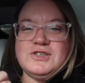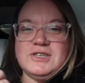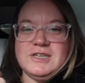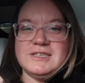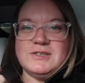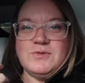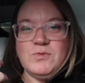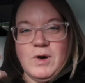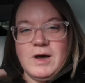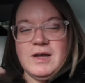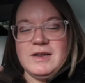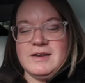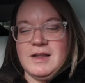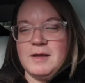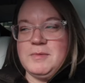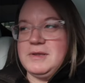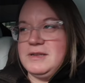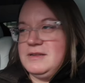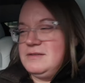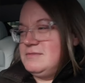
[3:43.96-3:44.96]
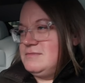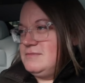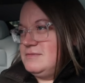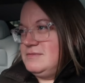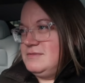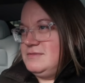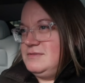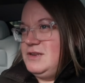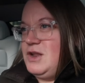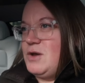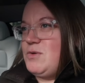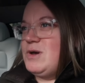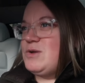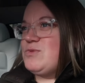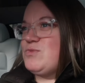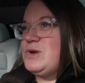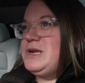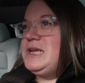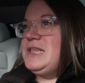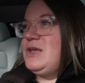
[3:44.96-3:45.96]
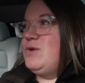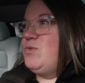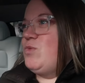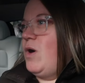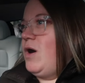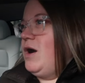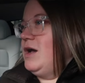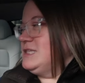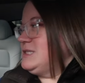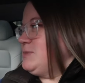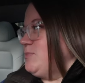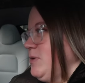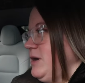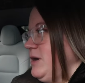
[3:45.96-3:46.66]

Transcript: she doesn't want, I mean, I mean, no one really wants want